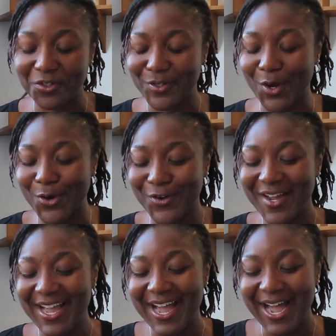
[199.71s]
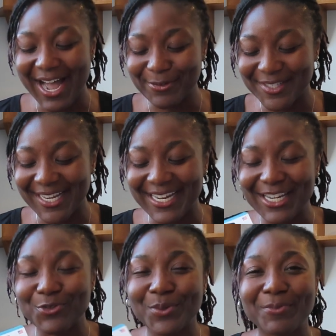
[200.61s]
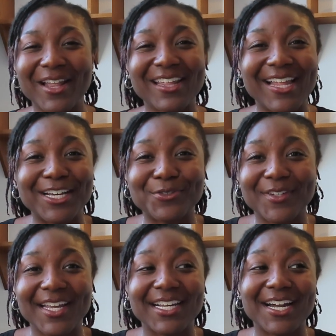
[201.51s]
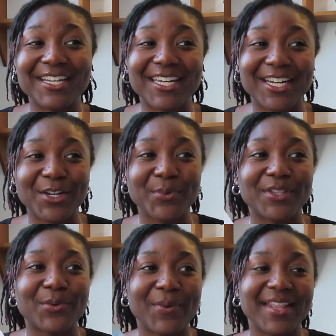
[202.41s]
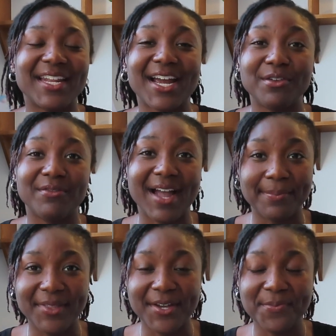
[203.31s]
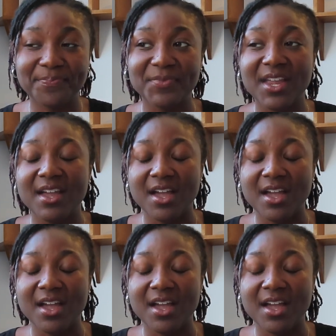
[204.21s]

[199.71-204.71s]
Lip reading: So I would say each one probably lasts for like a year with the way that I wrap them.